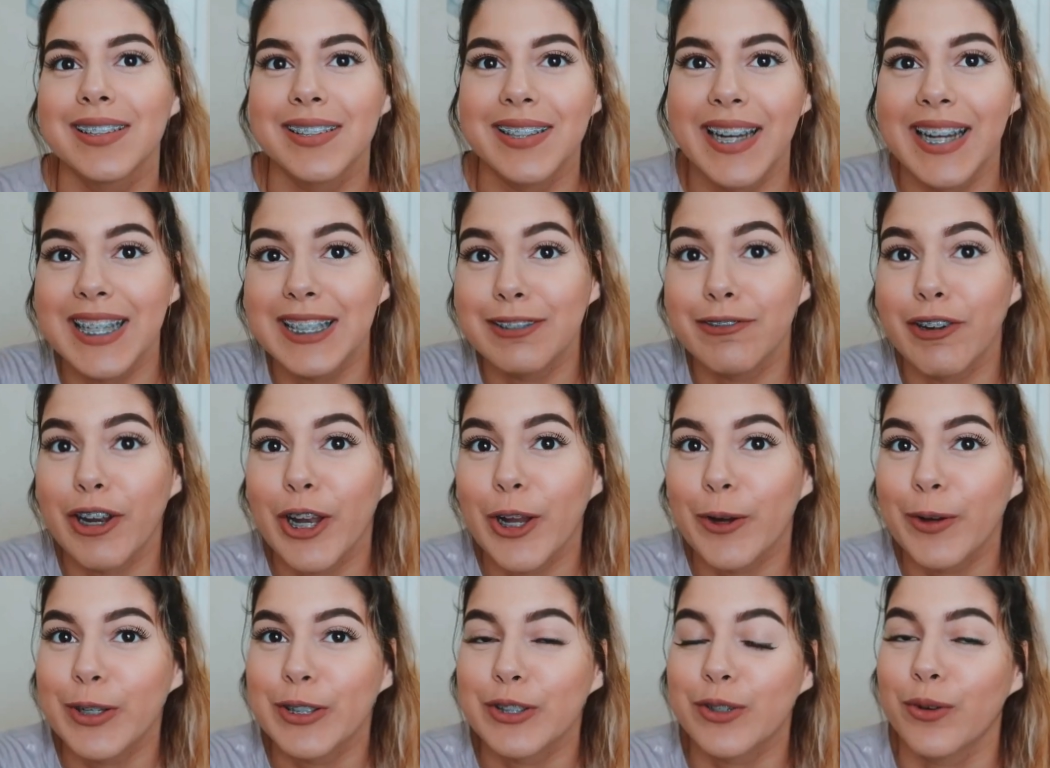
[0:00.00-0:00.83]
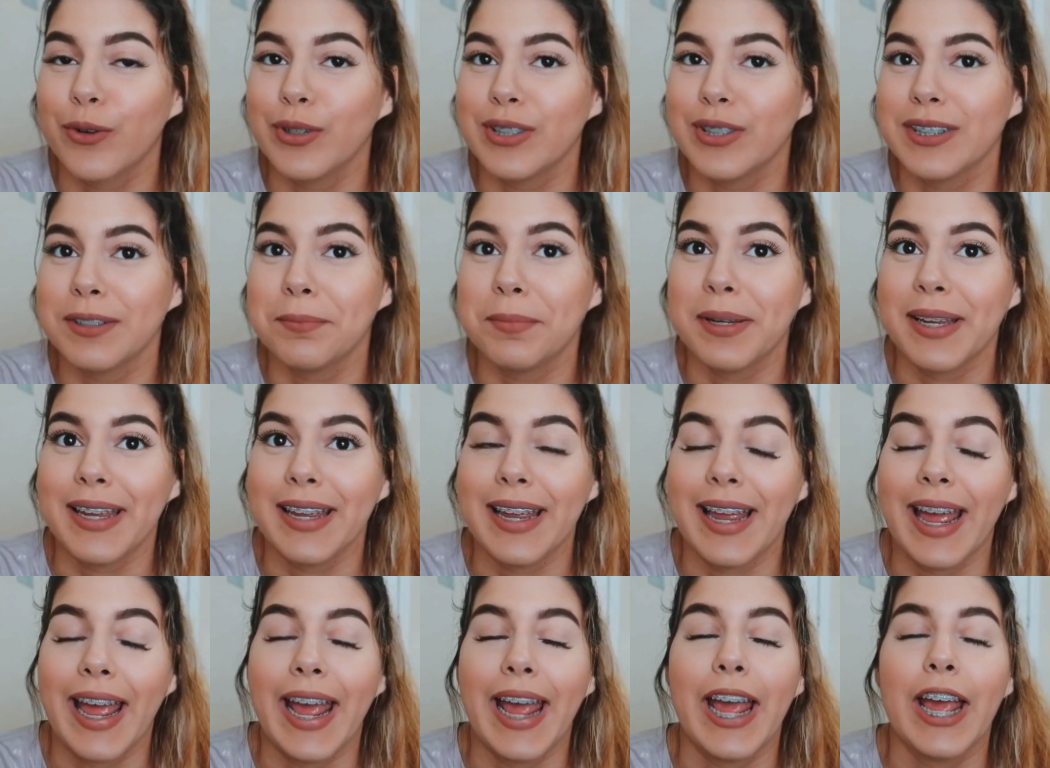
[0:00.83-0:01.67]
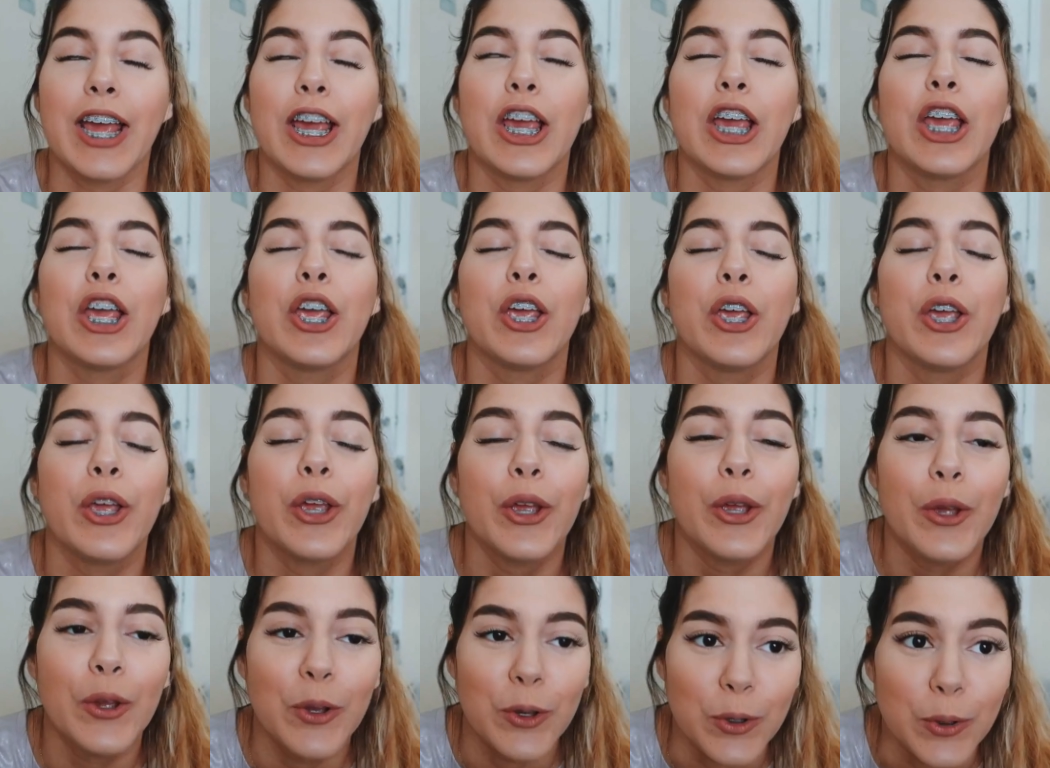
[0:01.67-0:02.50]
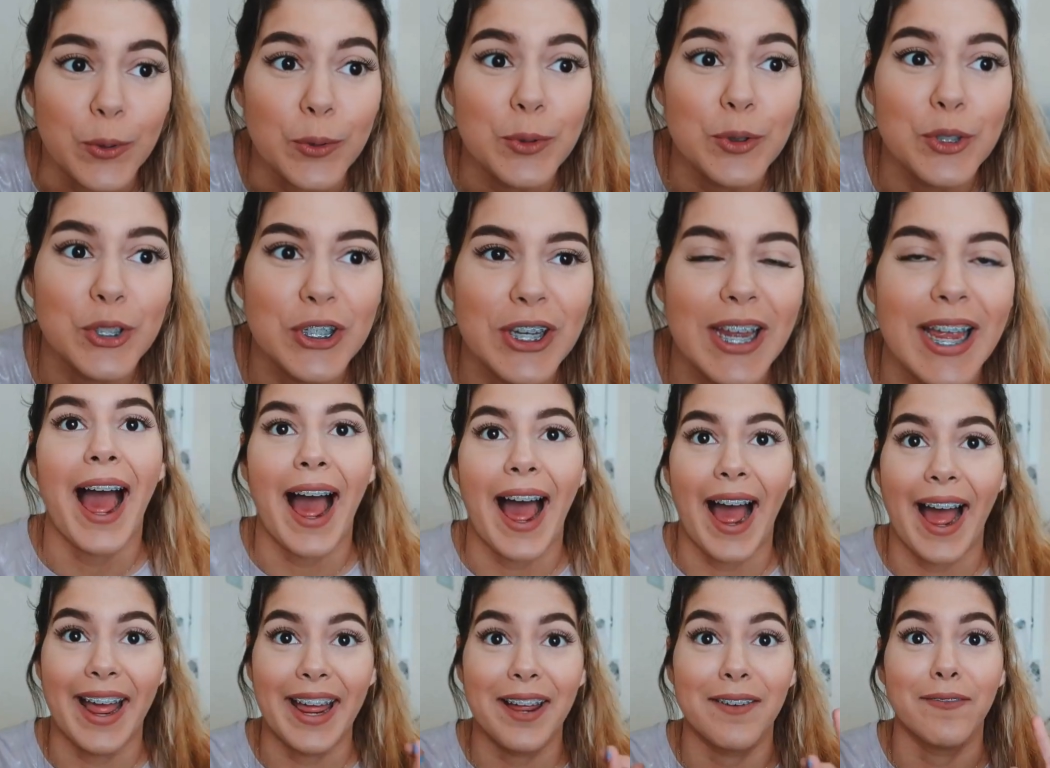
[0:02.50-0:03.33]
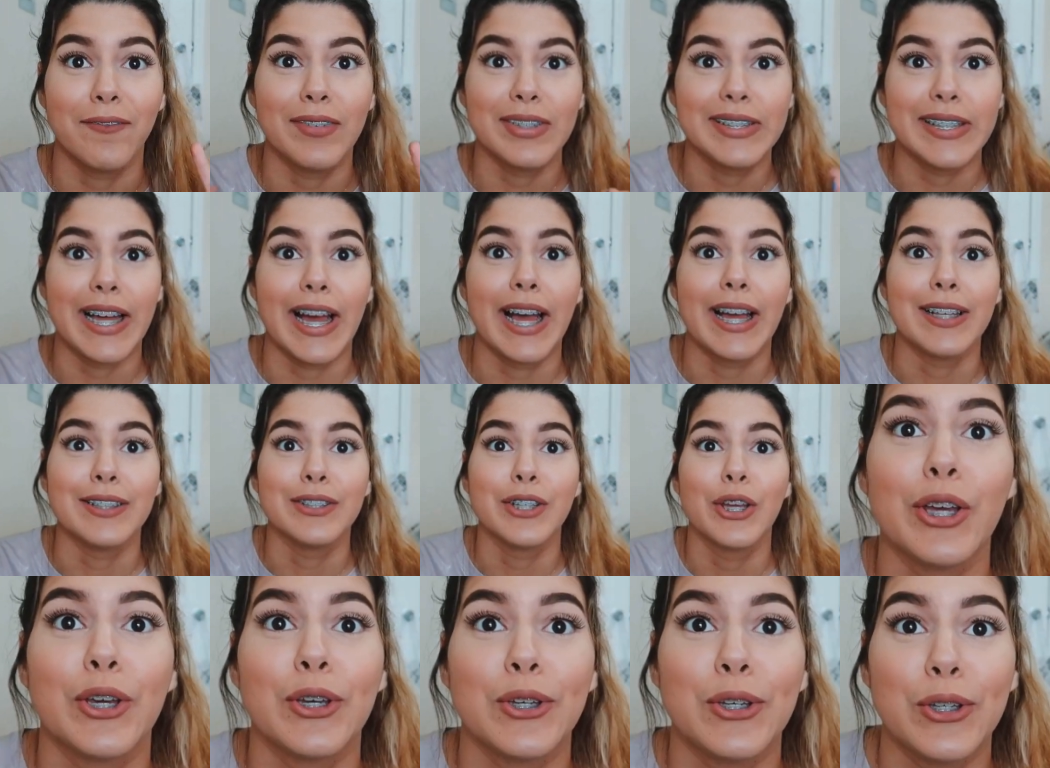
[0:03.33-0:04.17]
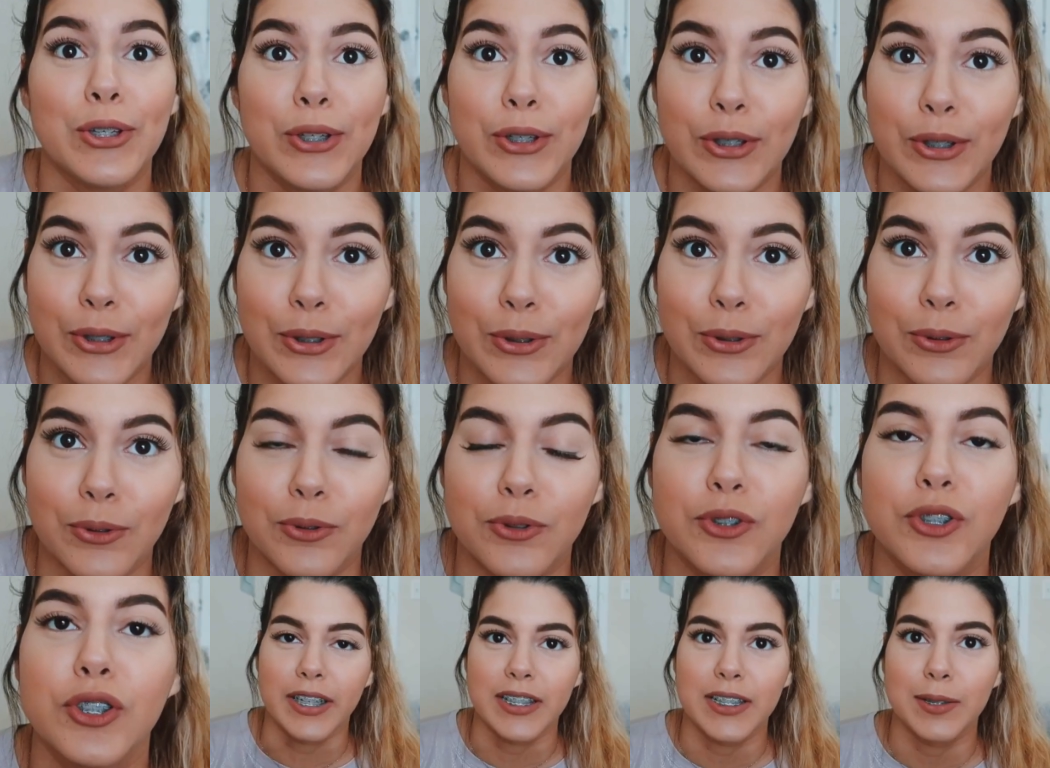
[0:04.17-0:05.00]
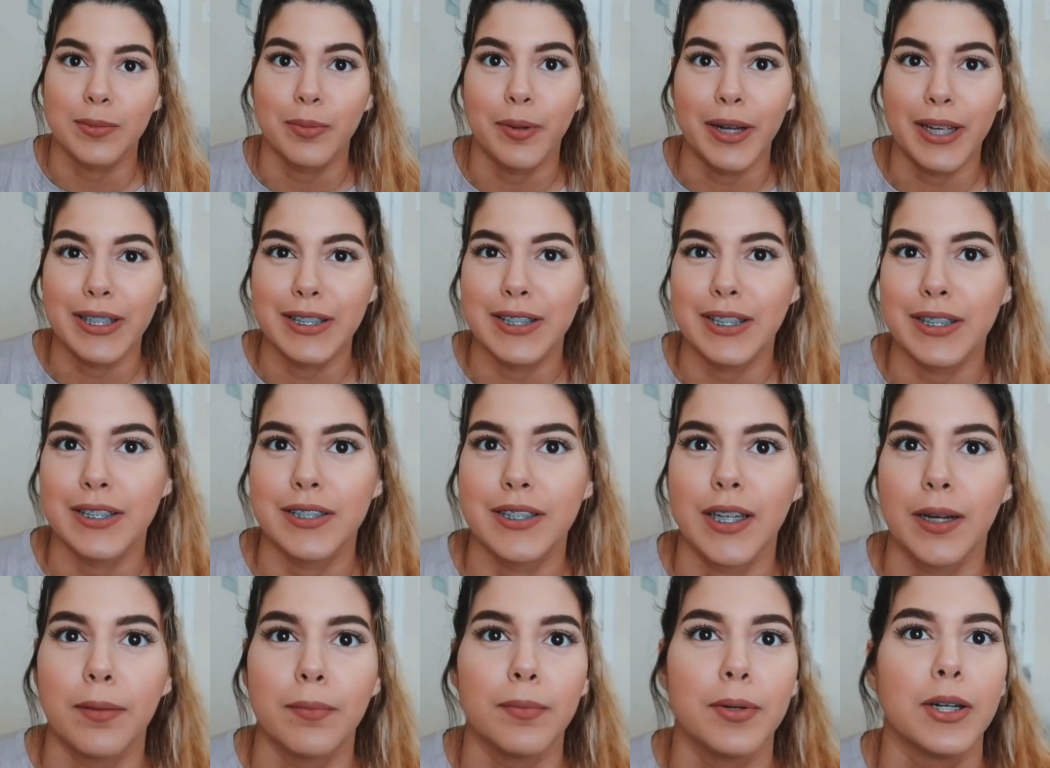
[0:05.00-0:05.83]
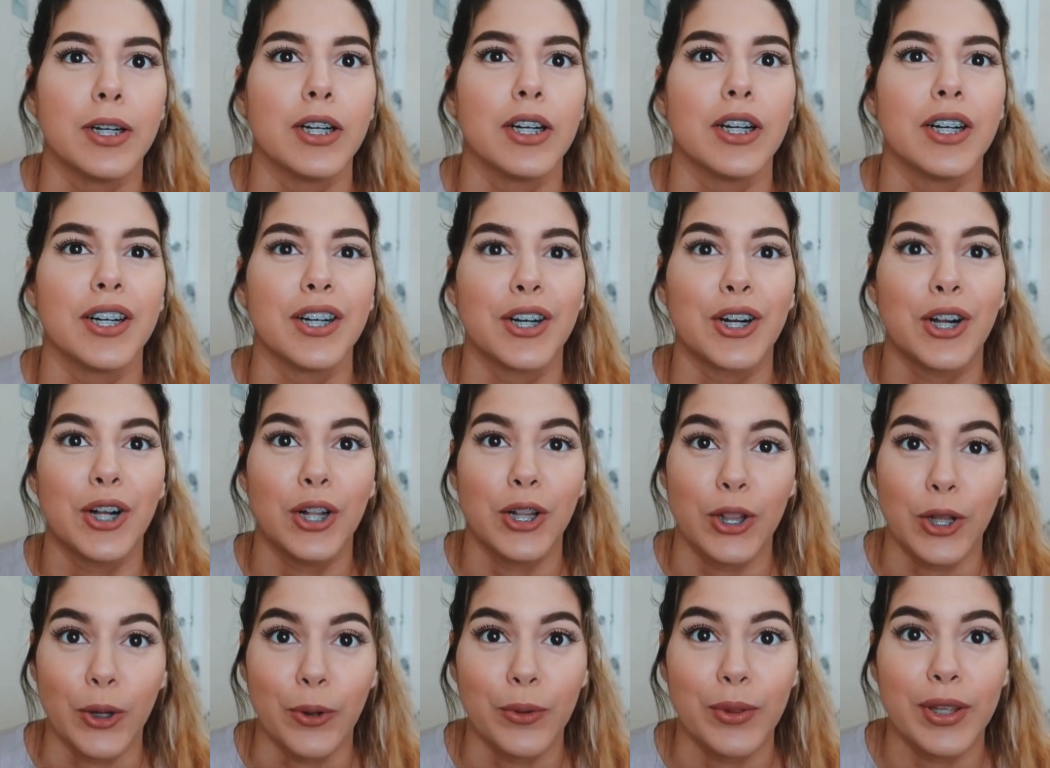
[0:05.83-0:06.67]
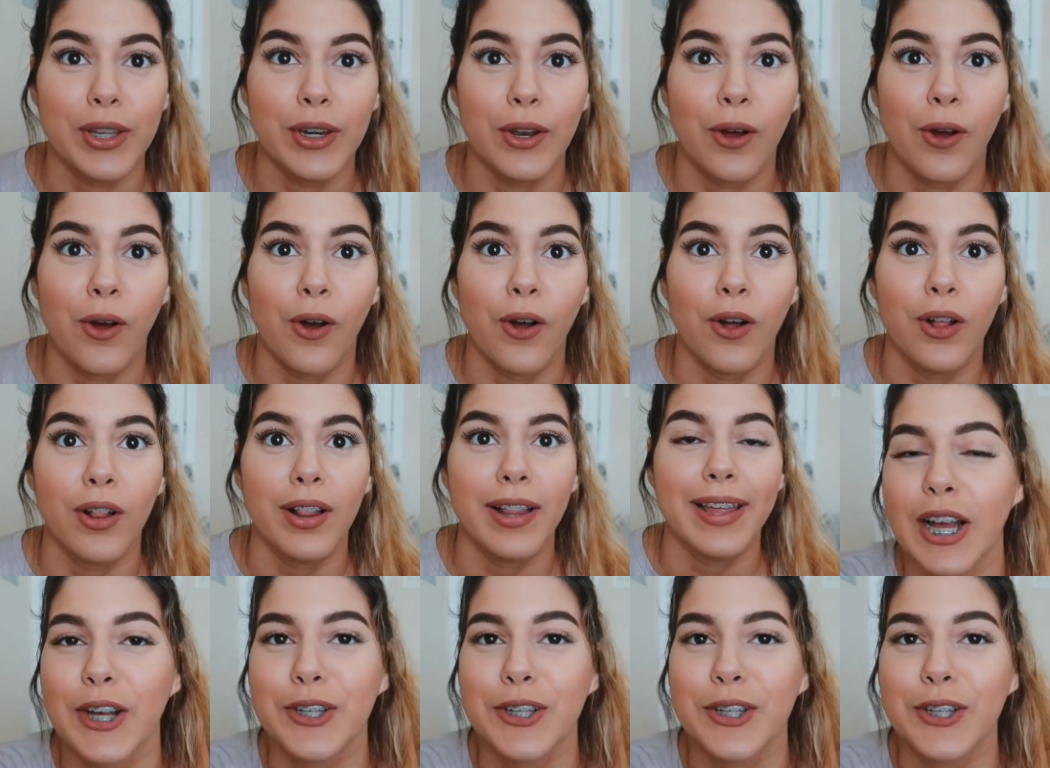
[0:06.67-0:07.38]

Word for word: Today's video is going to be a huge, I emphasize huge, like spring to summer clothing haul.